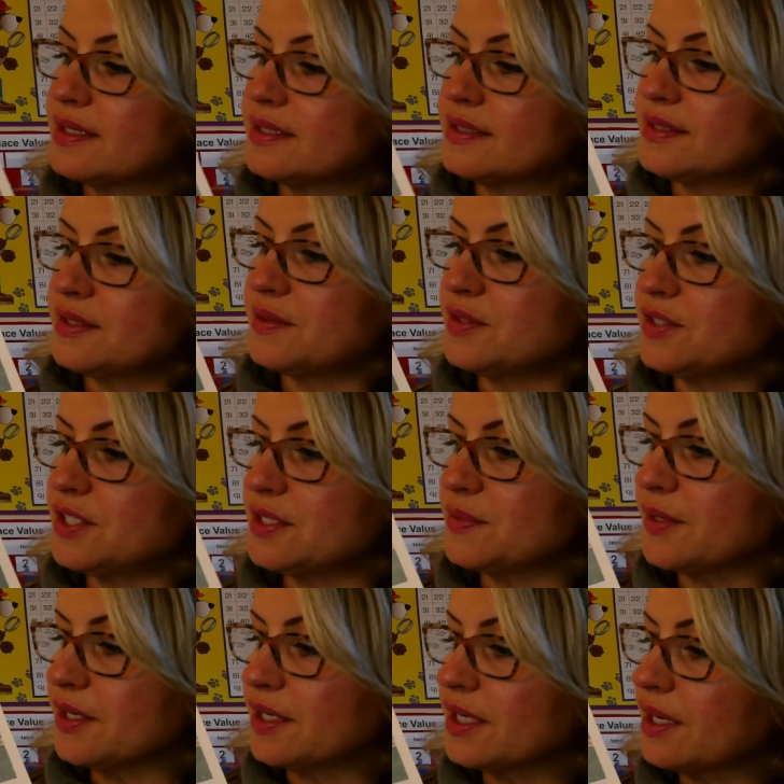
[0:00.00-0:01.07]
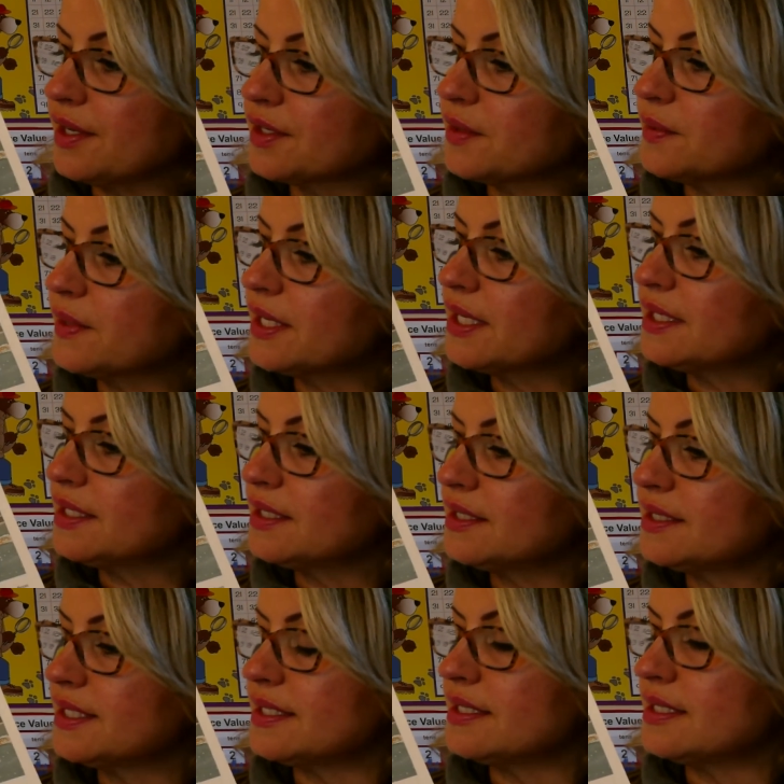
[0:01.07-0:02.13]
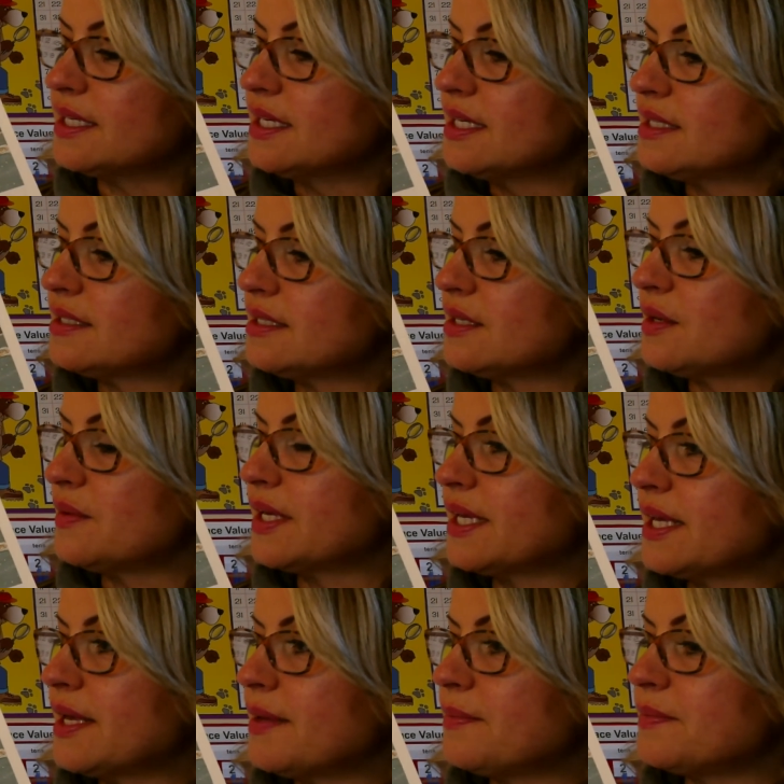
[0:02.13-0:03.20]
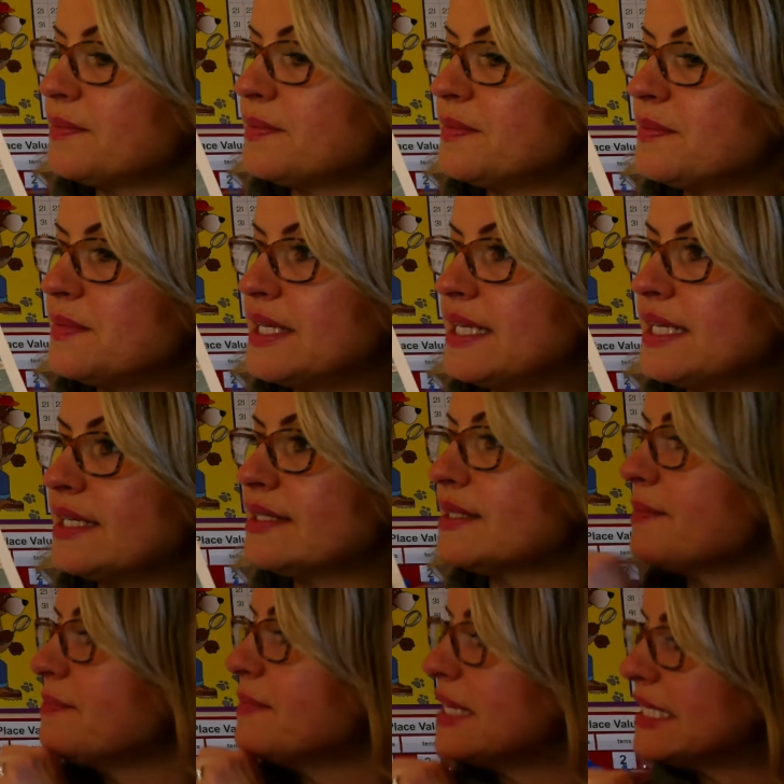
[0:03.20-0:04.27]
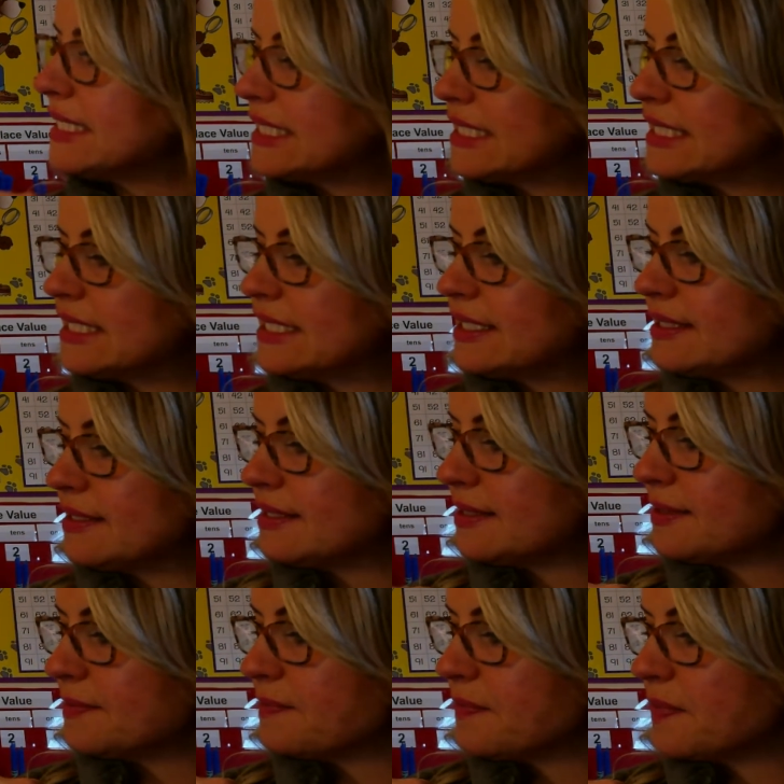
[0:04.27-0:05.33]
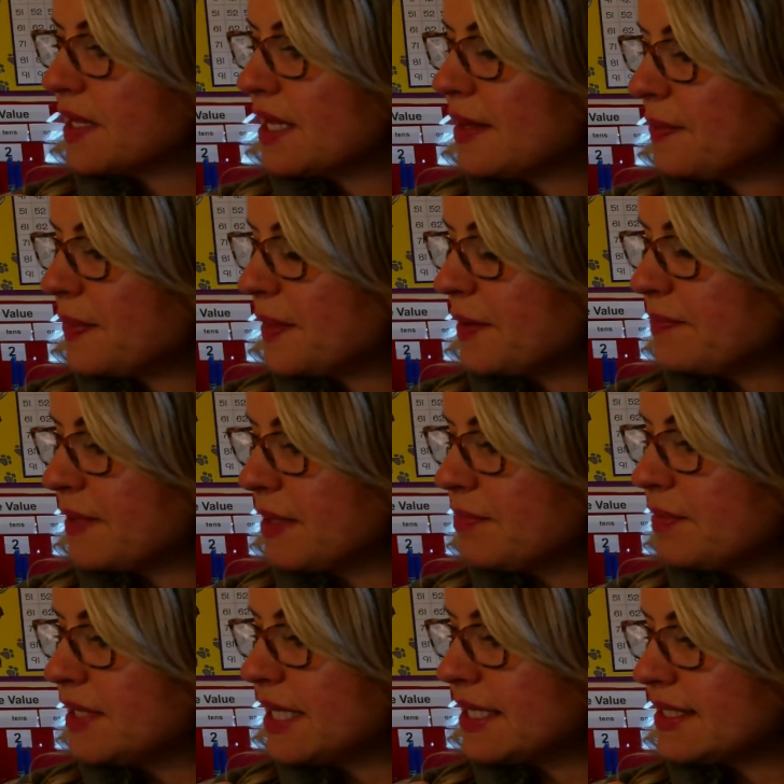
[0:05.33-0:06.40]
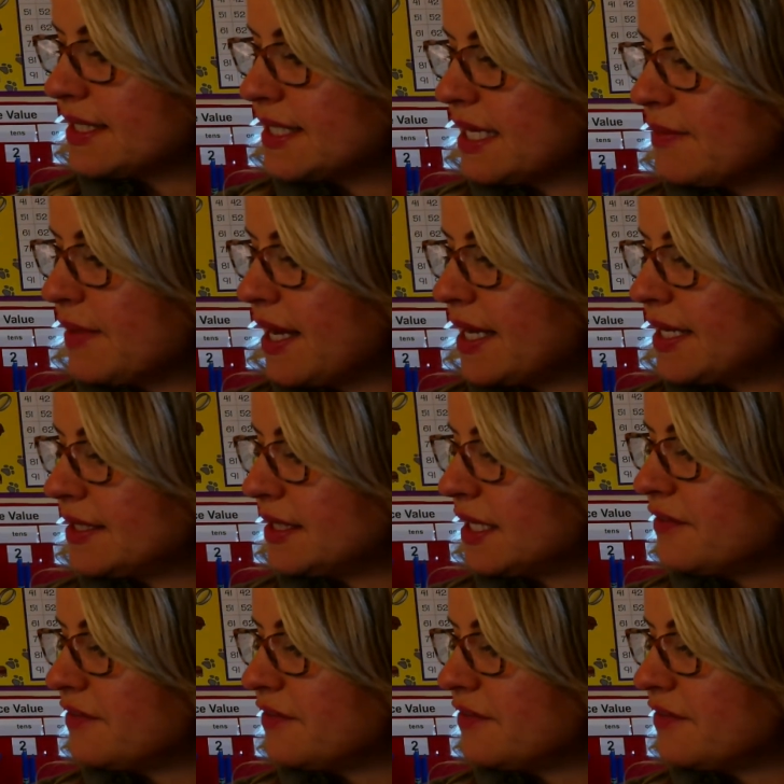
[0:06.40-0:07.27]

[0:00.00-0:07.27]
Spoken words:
So she's working on a quilt and sewing up and knitting some mittens. The people that stay behind love